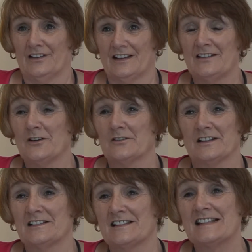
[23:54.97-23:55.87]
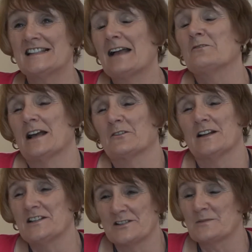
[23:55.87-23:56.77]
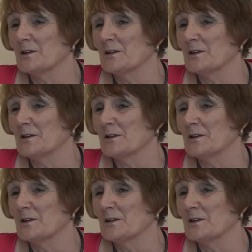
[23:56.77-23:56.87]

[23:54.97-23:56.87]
They're not. They sound outrageous,